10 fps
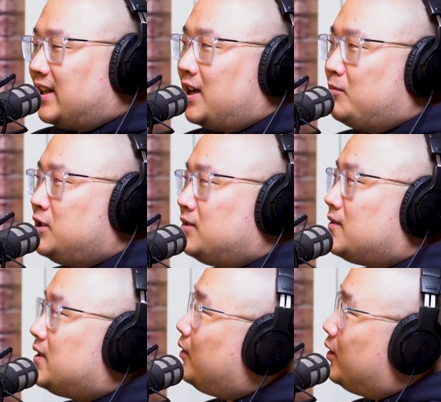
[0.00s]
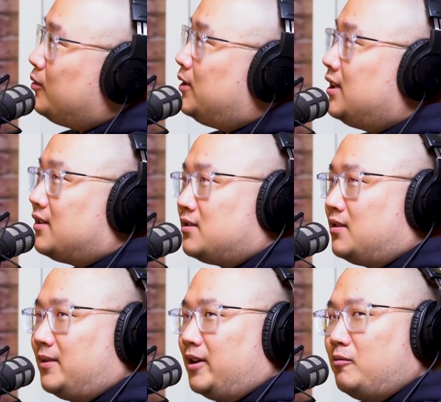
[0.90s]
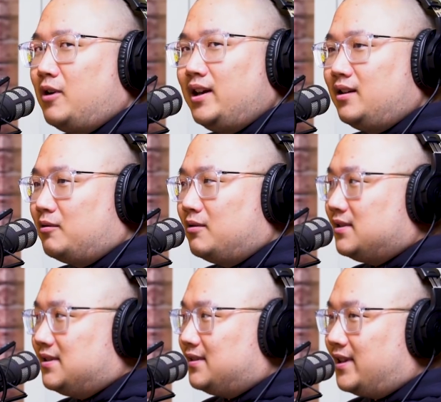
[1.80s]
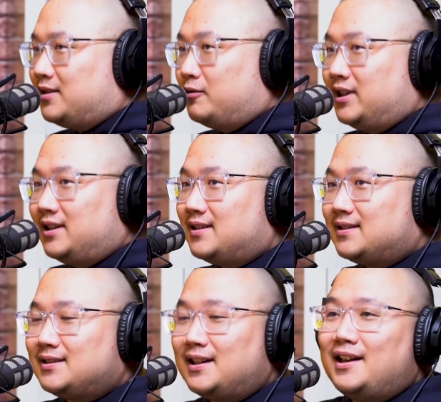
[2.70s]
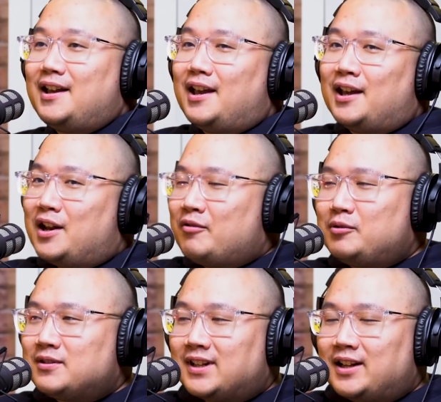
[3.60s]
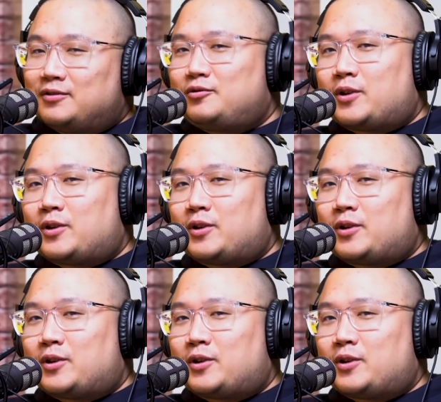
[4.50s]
was like coming and they're looking at the shop like, why in the world is this guy's doing this? And everyone's like